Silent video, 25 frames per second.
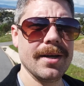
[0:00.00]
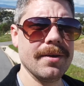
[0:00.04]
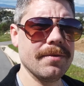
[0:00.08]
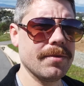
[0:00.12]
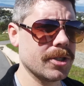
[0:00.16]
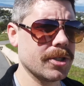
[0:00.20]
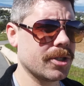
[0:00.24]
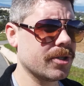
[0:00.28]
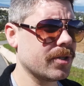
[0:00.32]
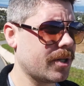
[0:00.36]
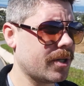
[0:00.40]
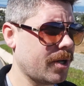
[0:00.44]

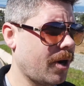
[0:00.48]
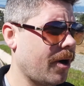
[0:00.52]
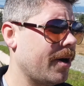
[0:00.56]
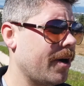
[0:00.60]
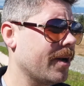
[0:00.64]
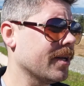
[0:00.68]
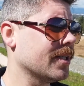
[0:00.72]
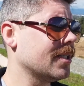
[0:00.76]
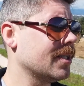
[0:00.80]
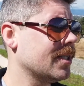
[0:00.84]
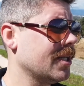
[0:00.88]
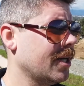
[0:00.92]
If you
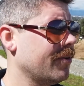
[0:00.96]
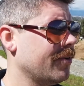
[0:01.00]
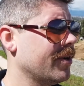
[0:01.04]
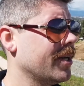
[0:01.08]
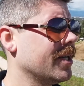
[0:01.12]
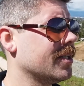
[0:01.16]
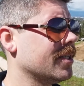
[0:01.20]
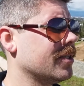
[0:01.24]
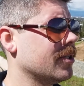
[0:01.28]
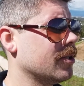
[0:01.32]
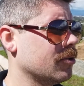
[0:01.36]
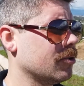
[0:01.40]
start a
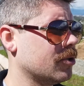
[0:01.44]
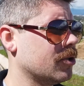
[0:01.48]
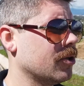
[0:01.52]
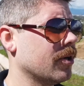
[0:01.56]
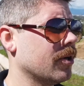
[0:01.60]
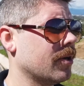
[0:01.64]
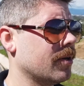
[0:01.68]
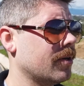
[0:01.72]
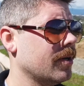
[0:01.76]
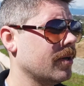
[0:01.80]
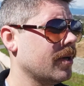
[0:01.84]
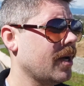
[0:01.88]
series, you
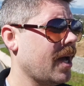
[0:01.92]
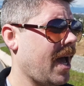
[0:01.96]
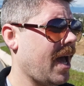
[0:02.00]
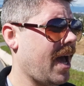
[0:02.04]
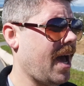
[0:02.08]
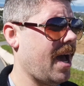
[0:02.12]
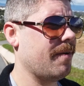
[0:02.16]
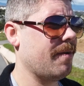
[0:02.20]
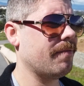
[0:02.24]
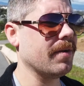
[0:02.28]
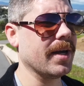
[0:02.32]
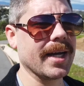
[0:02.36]
should
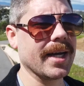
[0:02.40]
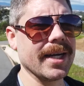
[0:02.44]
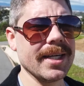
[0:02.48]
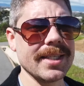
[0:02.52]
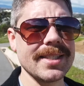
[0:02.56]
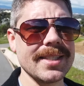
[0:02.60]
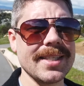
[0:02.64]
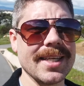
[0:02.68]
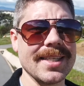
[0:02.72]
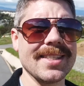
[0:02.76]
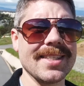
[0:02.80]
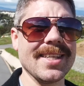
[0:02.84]
have a
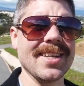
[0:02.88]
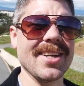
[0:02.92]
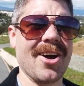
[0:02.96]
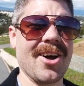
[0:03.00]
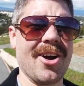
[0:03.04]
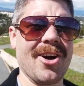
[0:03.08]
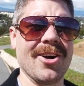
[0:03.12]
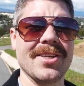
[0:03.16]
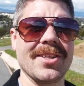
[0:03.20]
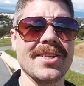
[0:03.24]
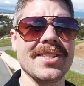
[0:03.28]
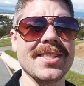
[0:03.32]
consistent
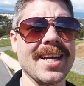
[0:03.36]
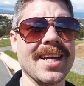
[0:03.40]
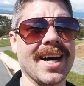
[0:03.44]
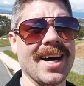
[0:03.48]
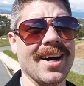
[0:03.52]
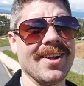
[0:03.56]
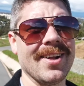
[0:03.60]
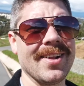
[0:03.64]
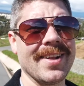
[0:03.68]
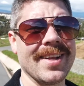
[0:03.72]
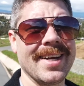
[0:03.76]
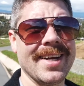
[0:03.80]
art
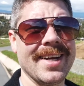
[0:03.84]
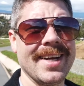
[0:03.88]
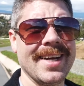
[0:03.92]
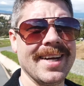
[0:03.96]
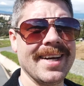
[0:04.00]
style.